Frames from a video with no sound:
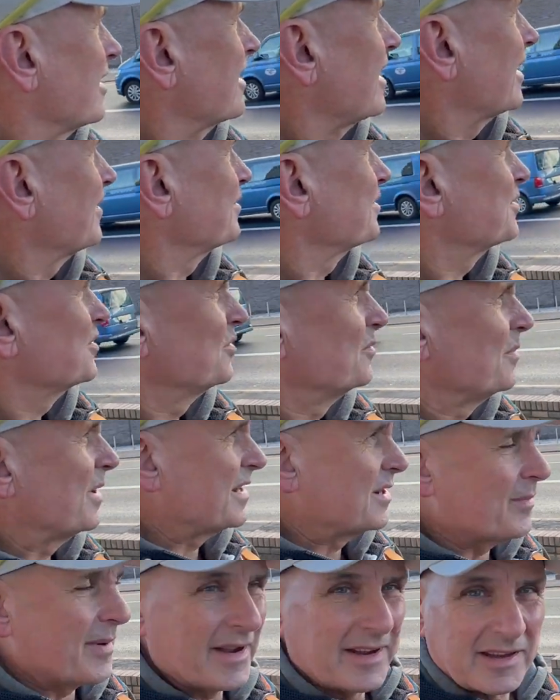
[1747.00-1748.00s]
Council
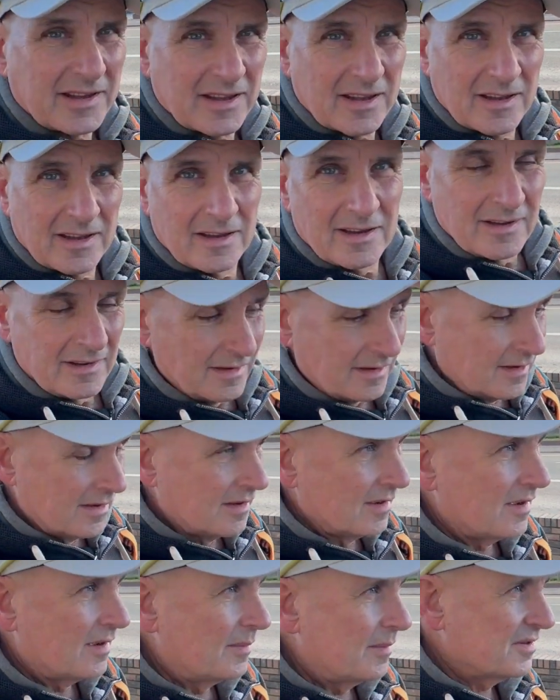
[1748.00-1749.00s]
Meadowbank.
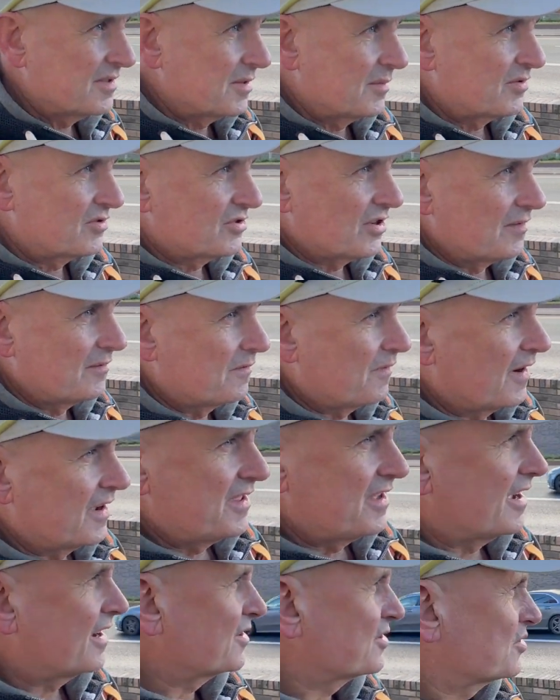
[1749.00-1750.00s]
I say we'll try and find
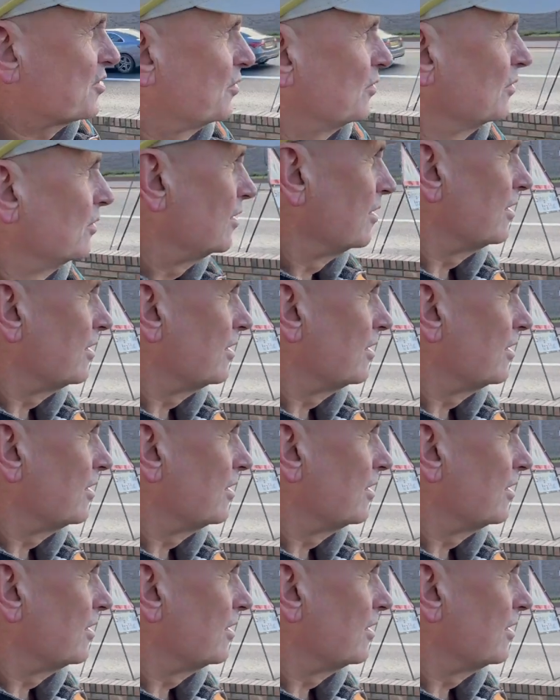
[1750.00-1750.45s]
the actual